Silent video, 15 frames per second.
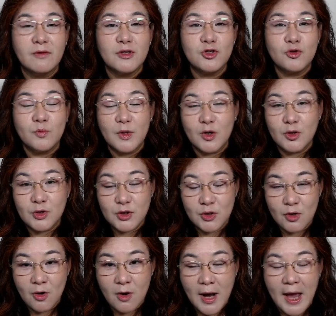because your
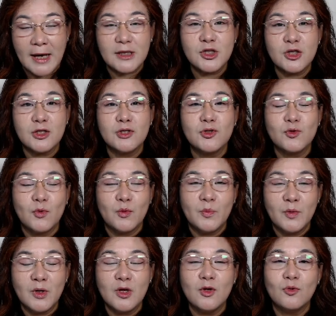actions will bring
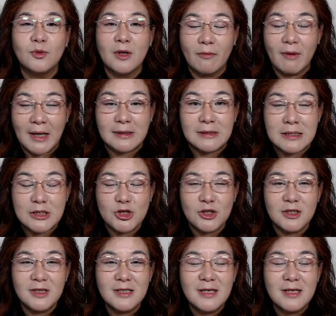you the recognition